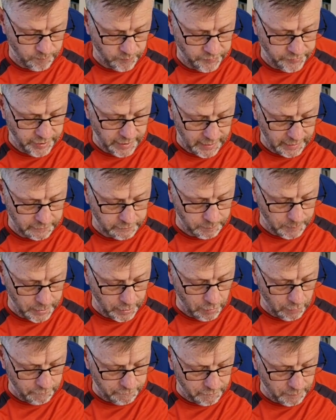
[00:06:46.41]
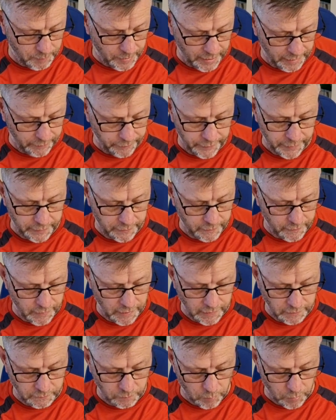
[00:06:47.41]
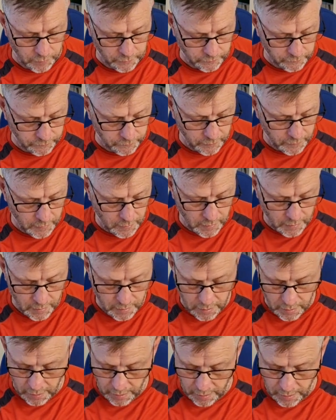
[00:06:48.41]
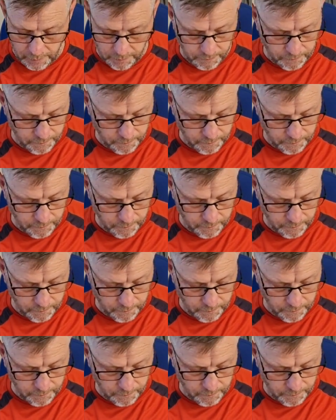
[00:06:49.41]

ticked me off about these ones. I